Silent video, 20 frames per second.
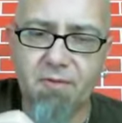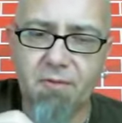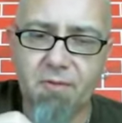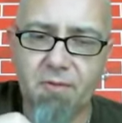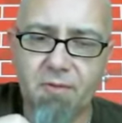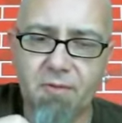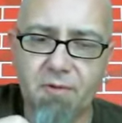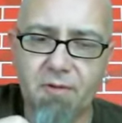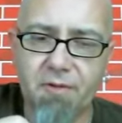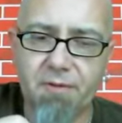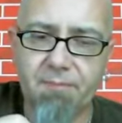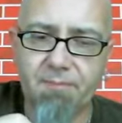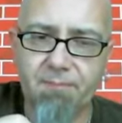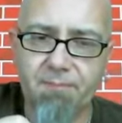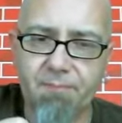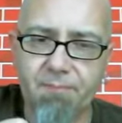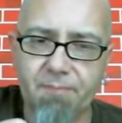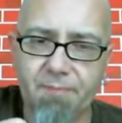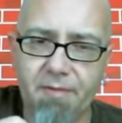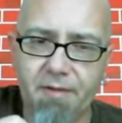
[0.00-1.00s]
or
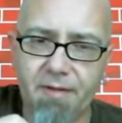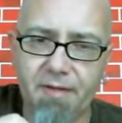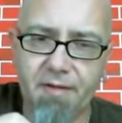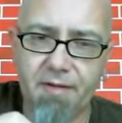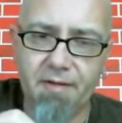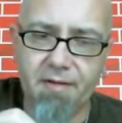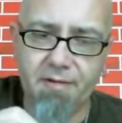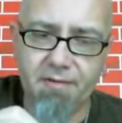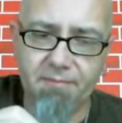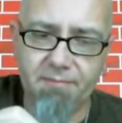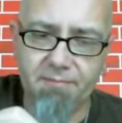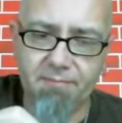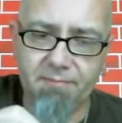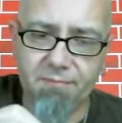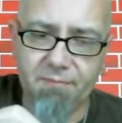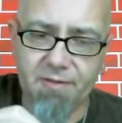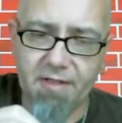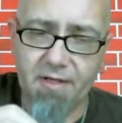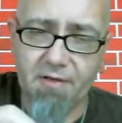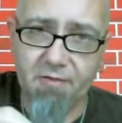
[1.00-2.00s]
a
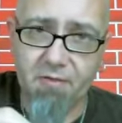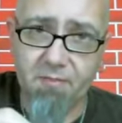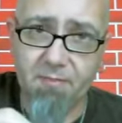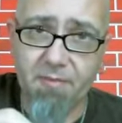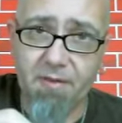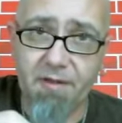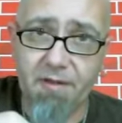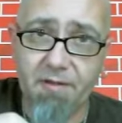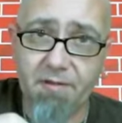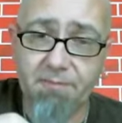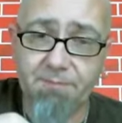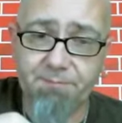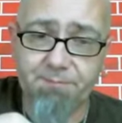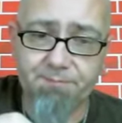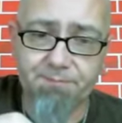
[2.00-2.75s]
Taco Bell